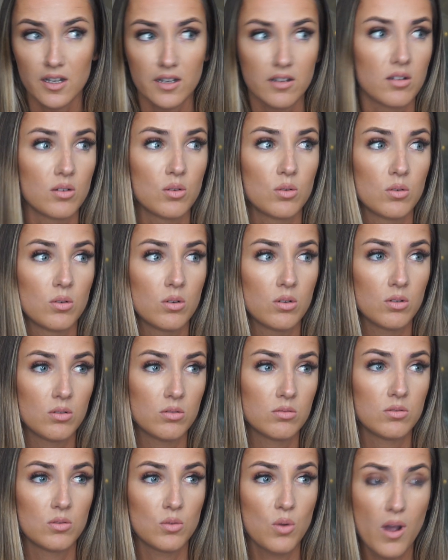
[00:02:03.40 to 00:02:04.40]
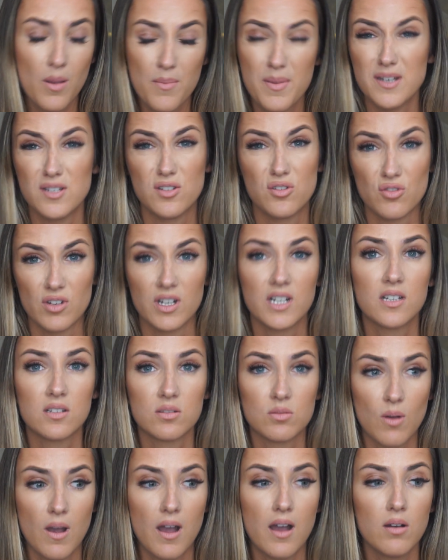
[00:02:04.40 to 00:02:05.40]
like quite a bit to drink
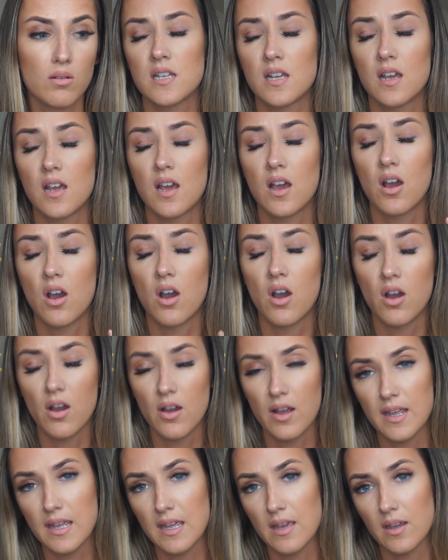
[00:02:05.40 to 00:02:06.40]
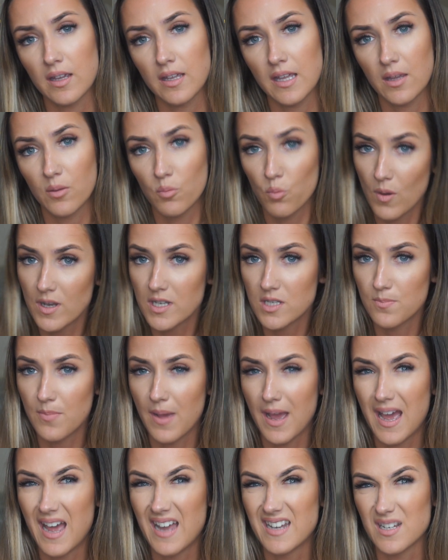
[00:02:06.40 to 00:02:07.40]
as well. I went to
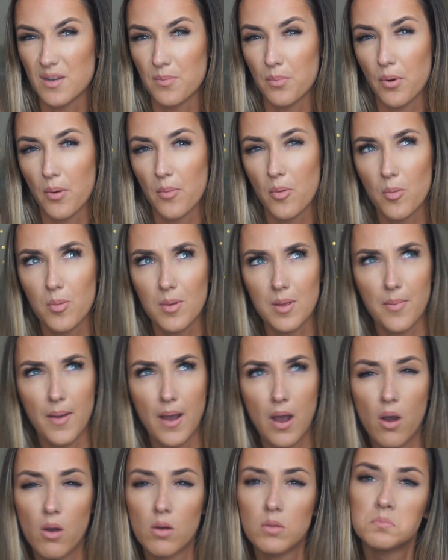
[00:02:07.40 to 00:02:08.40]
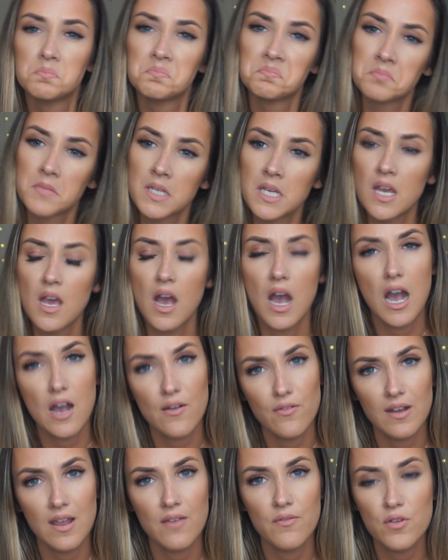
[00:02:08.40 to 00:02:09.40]
bed at probably about
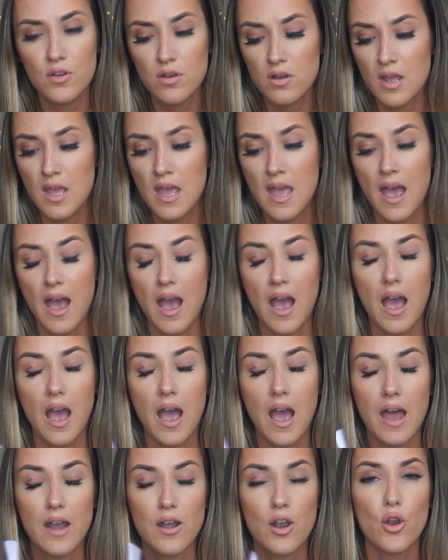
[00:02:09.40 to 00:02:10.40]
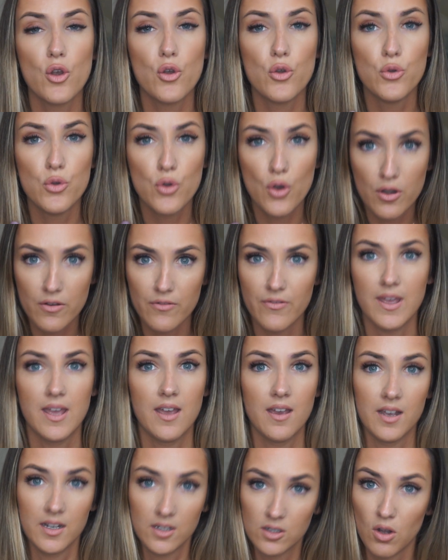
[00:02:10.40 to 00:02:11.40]
11:30 and none of it
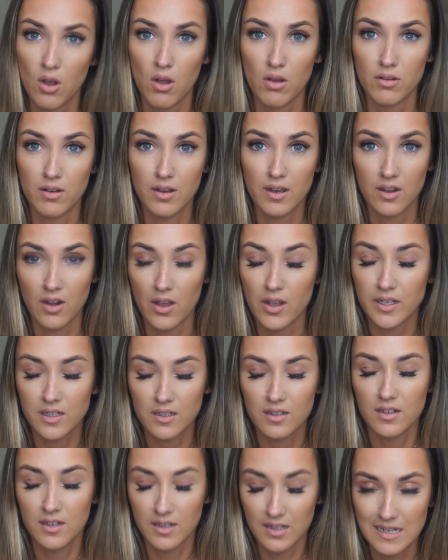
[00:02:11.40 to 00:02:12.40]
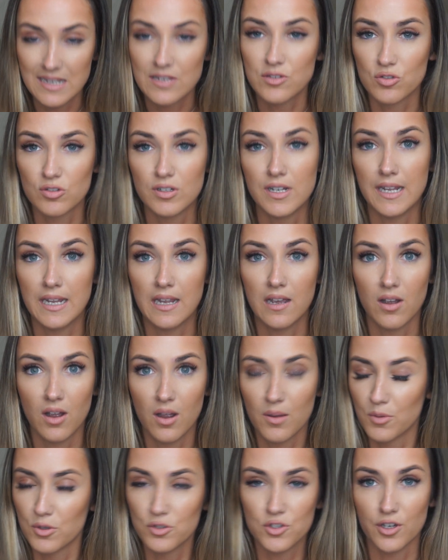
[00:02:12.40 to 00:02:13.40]
had gone. Like literally,
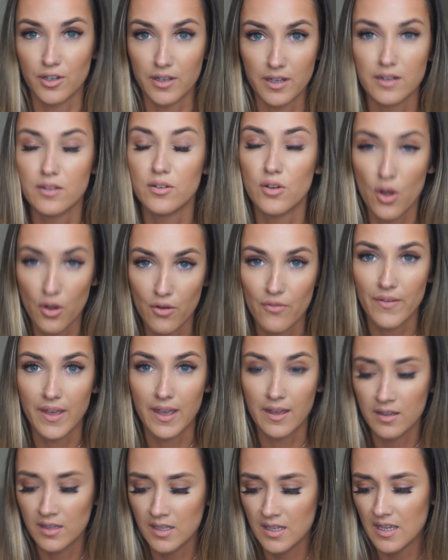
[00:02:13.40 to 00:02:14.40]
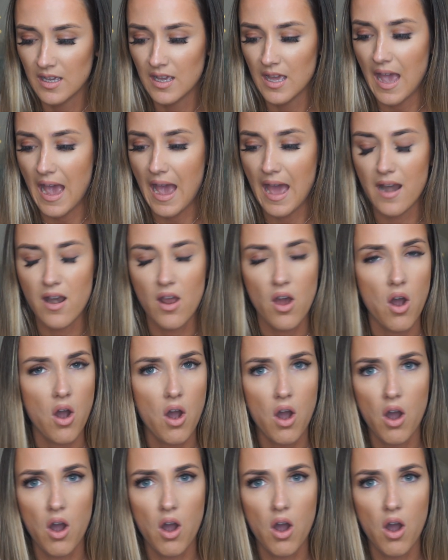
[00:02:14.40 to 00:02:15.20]
I'm not joking, none of it. And